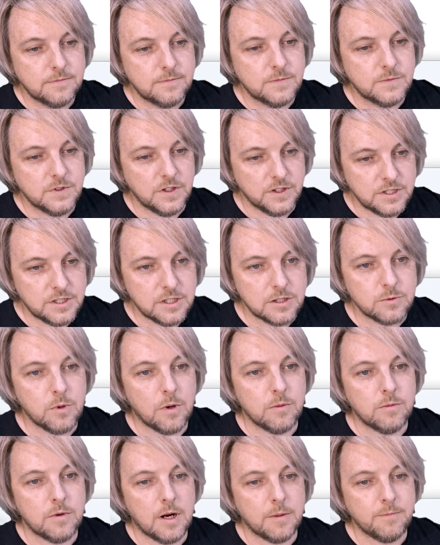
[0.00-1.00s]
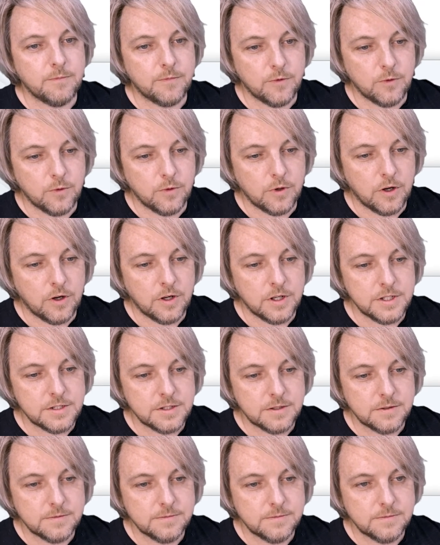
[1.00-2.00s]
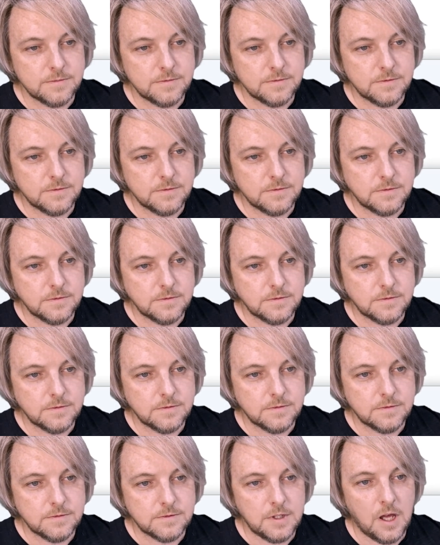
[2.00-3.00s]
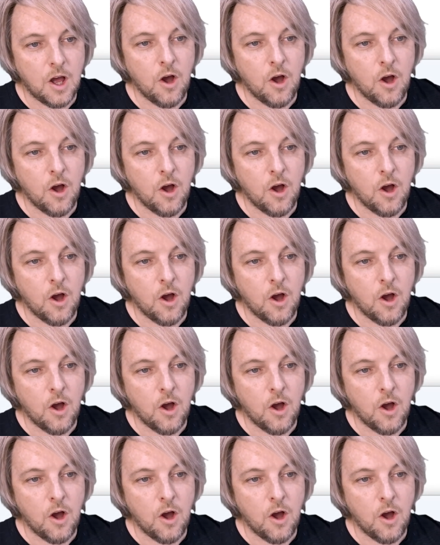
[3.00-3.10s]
So this is what we're up for, guys. The